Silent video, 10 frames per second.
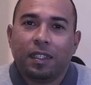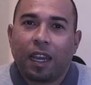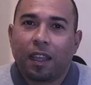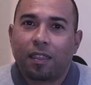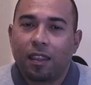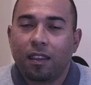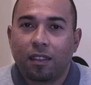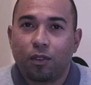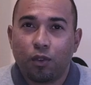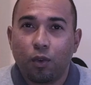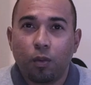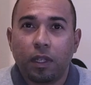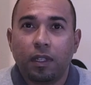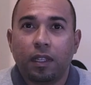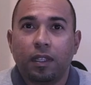I think that you
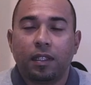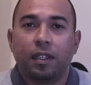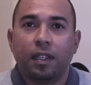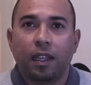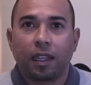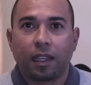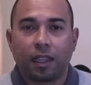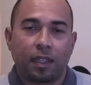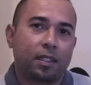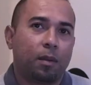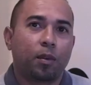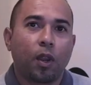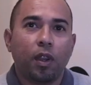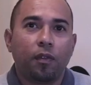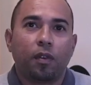would get some
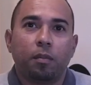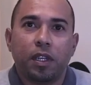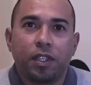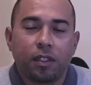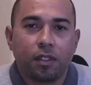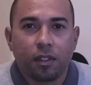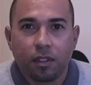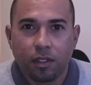good information